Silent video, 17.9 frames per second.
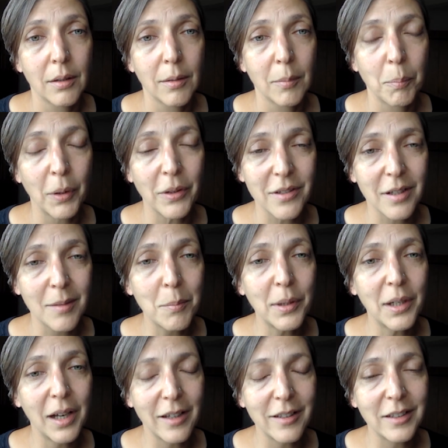But
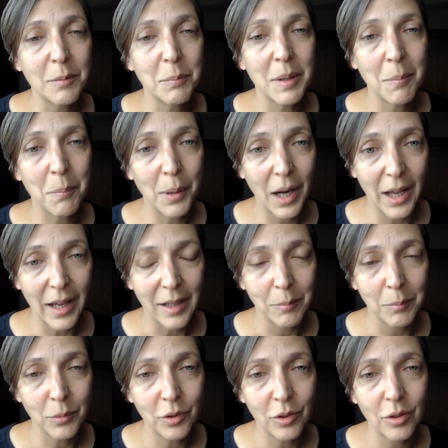somebody has to be
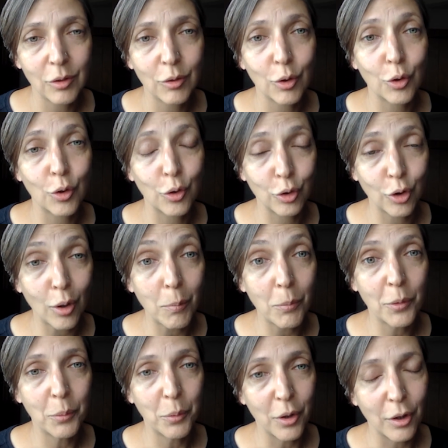blamed to stop
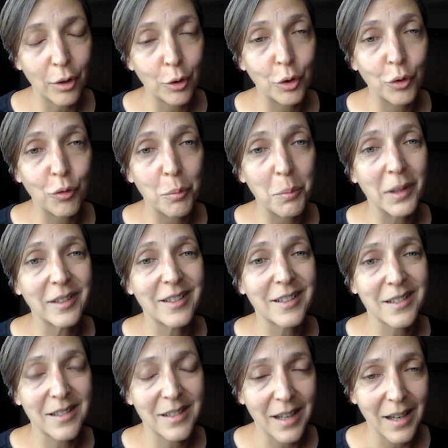the workers from
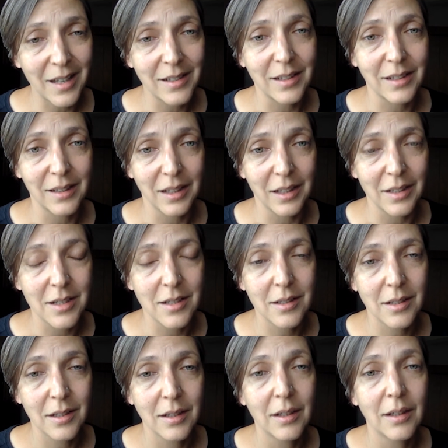understanding this.